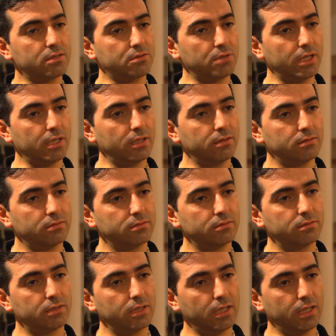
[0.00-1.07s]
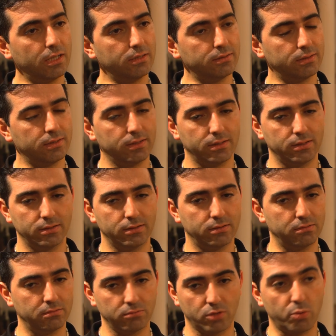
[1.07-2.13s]
degree in
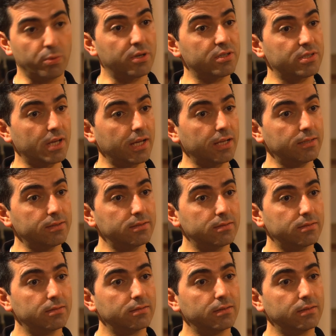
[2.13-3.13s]
uh, computer science